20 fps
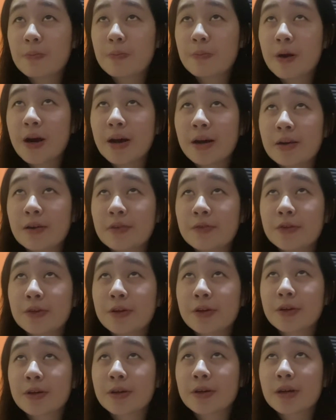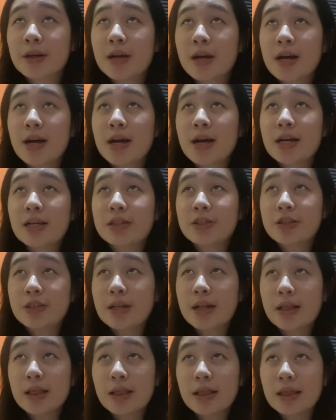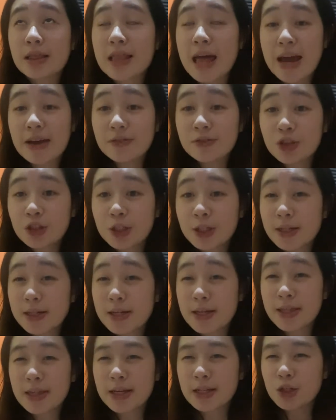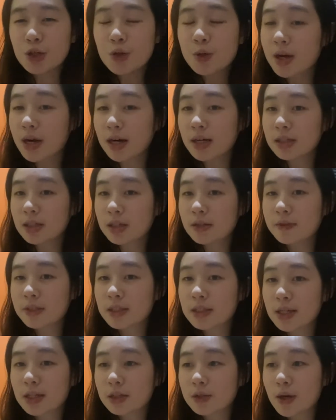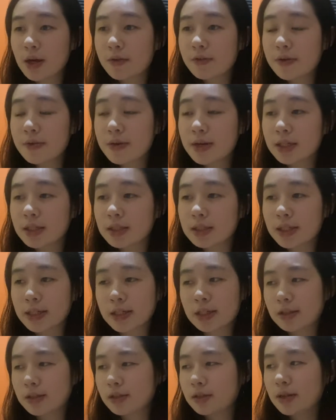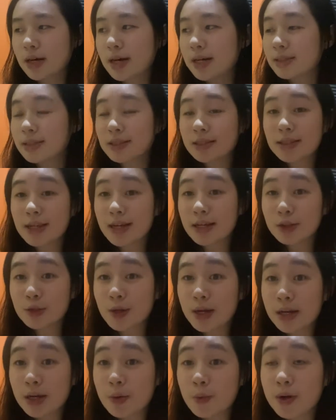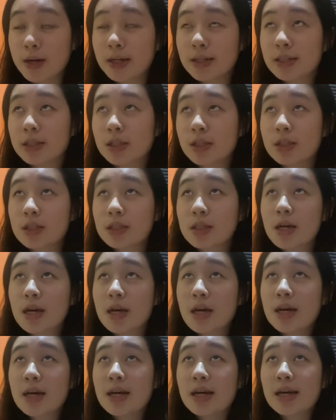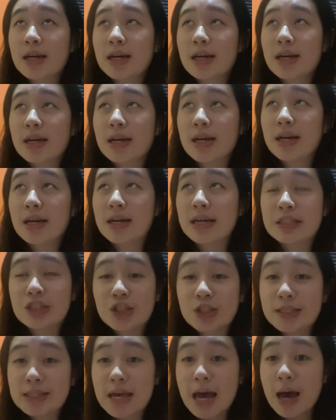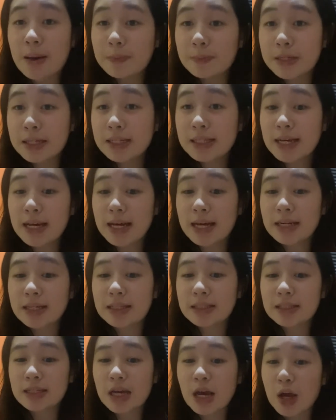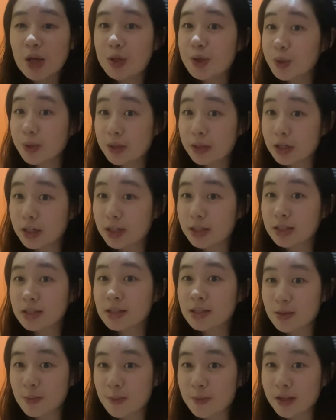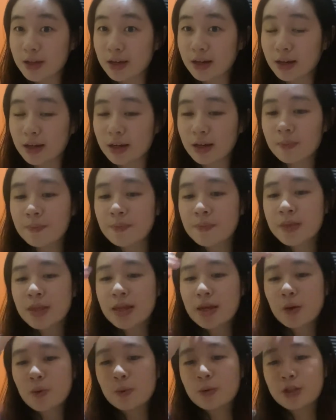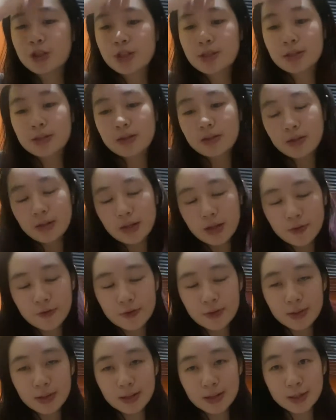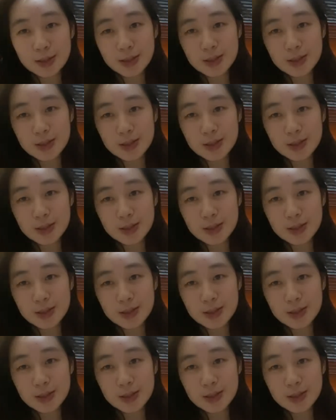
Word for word: part of your life journey that you can't even tell to everyone like you can't tell to anyone because it just happened and you learned something which is good if you learn